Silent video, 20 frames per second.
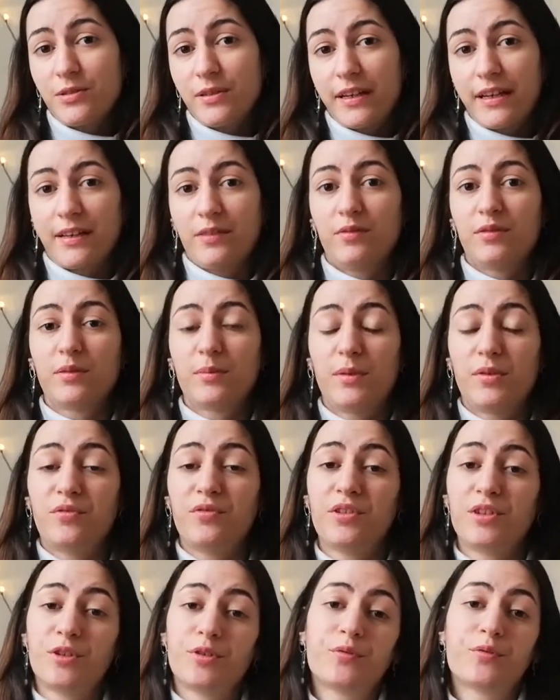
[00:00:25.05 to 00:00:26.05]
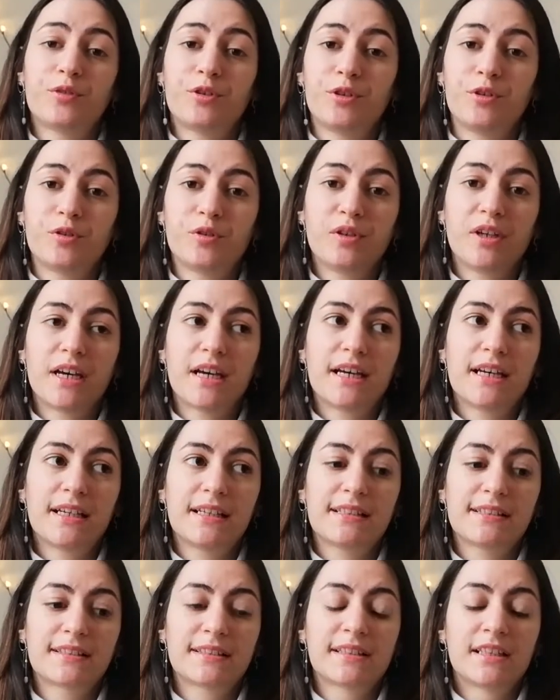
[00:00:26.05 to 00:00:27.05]
I can film a video for you
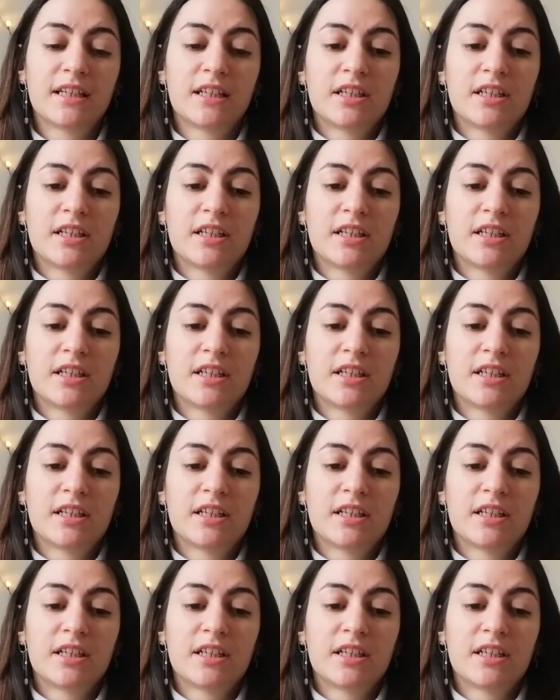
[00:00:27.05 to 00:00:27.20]
guys.